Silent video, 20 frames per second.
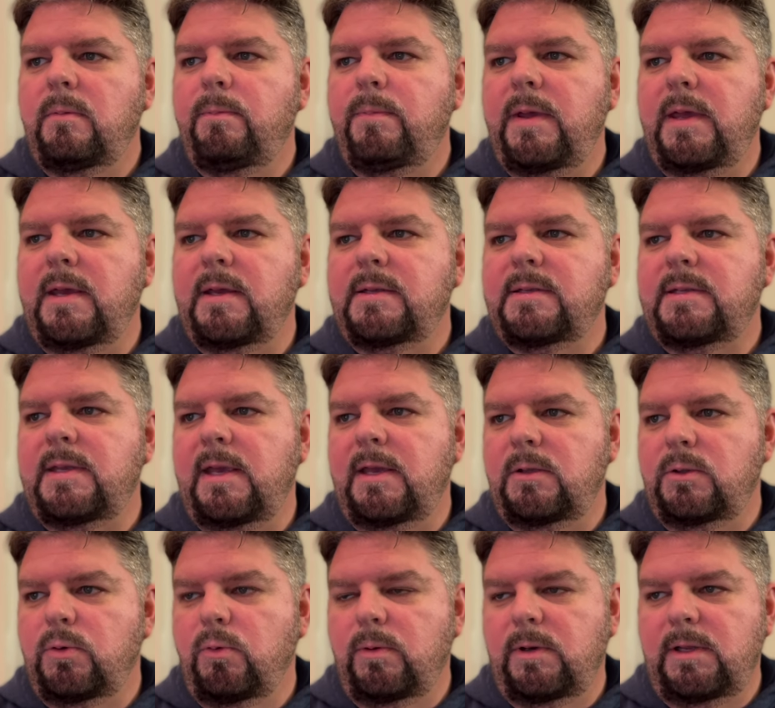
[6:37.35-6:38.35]
picks in
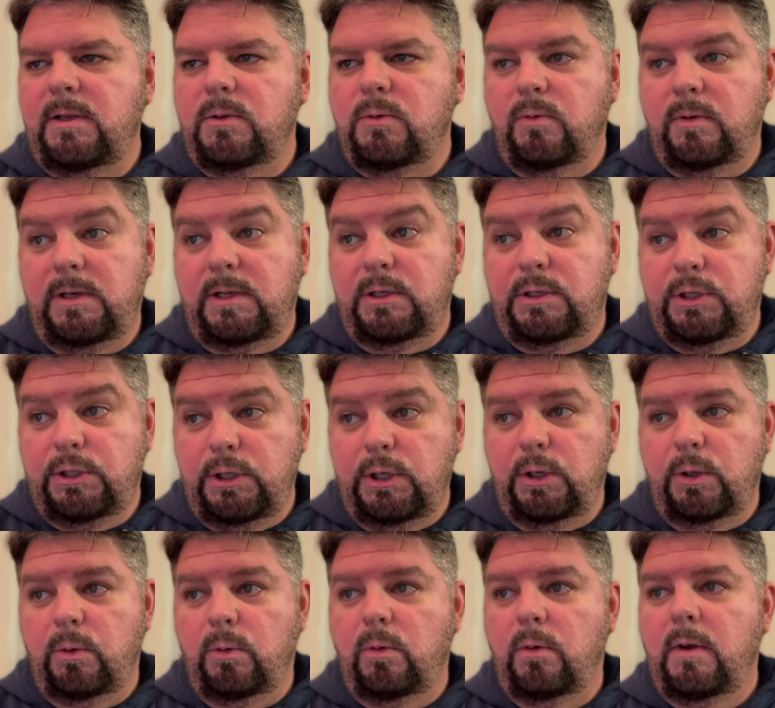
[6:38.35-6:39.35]

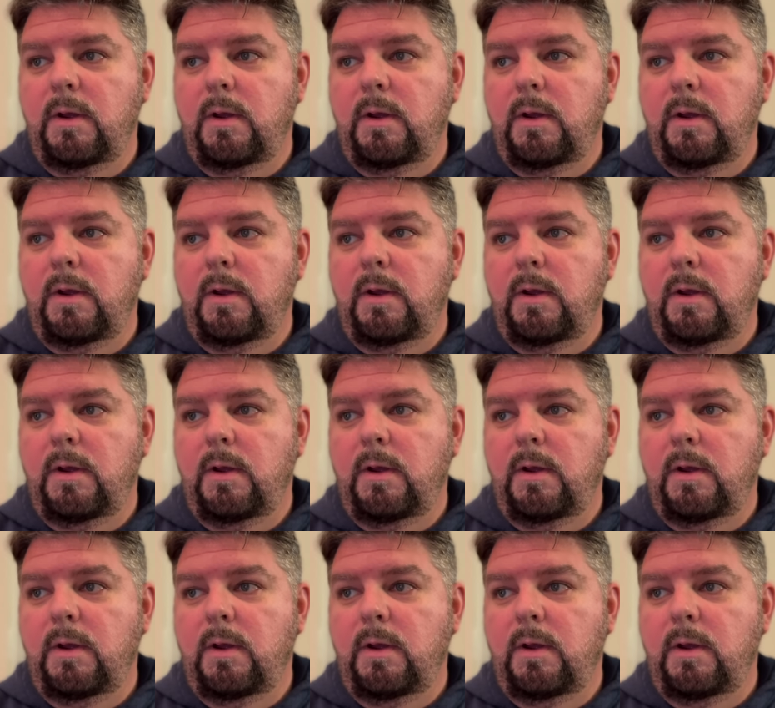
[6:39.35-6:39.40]
2022,